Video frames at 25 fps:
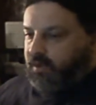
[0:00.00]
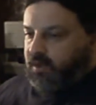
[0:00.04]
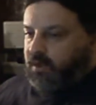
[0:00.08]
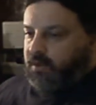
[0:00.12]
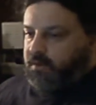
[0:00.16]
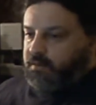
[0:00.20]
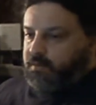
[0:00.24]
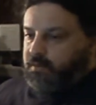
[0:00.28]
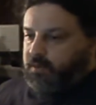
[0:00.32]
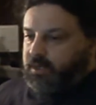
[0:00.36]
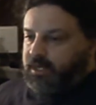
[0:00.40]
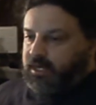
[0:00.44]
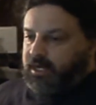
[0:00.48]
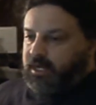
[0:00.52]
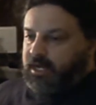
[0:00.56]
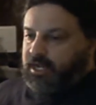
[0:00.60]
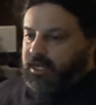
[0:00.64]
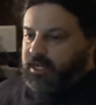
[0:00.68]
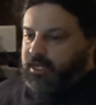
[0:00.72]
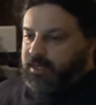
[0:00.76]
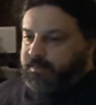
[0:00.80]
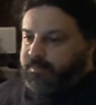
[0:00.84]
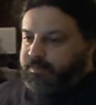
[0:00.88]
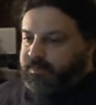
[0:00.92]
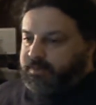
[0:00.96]
what
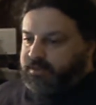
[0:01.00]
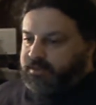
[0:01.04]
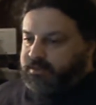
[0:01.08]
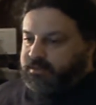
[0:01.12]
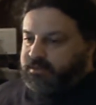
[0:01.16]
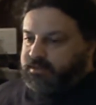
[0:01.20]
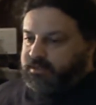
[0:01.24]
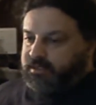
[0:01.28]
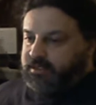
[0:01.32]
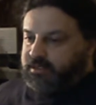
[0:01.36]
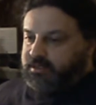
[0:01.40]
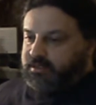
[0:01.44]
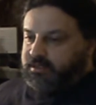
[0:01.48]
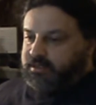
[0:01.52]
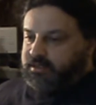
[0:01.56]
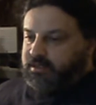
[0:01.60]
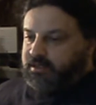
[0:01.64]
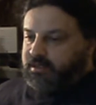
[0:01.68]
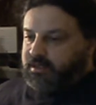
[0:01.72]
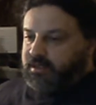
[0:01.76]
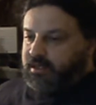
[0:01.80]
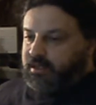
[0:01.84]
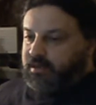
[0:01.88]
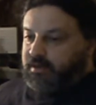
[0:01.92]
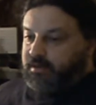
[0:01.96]
happened
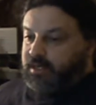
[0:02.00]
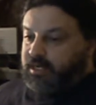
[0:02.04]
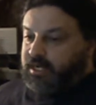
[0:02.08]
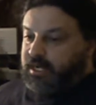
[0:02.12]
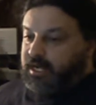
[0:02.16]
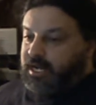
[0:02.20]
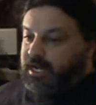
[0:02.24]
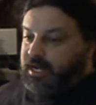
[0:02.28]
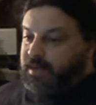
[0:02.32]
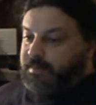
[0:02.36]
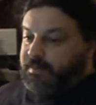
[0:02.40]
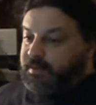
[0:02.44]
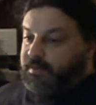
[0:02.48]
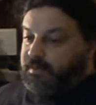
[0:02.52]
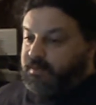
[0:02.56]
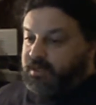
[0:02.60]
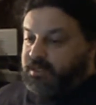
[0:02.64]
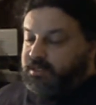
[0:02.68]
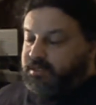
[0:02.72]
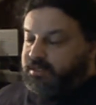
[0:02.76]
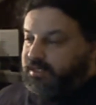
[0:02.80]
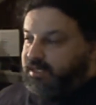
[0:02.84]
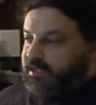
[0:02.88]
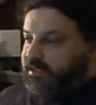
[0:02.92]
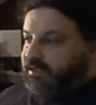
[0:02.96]

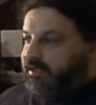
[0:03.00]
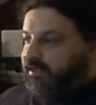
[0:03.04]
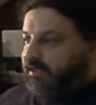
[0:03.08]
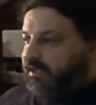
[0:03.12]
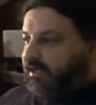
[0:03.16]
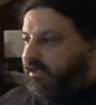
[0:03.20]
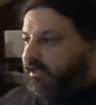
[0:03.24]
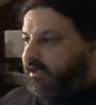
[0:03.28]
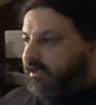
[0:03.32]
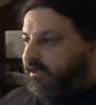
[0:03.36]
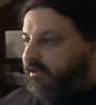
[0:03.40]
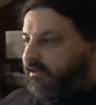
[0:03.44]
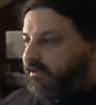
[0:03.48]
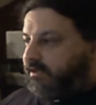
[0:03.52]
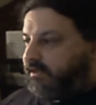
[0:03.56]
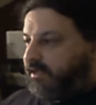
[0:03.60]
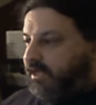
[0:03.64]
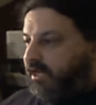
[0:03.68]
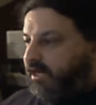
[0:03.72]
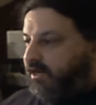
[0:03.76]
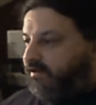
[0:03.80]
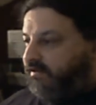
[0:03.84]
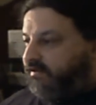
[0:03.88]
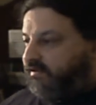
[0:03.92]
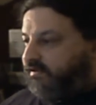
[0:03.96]
was that
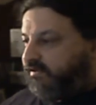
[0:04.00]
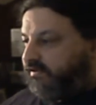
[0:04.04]
instead of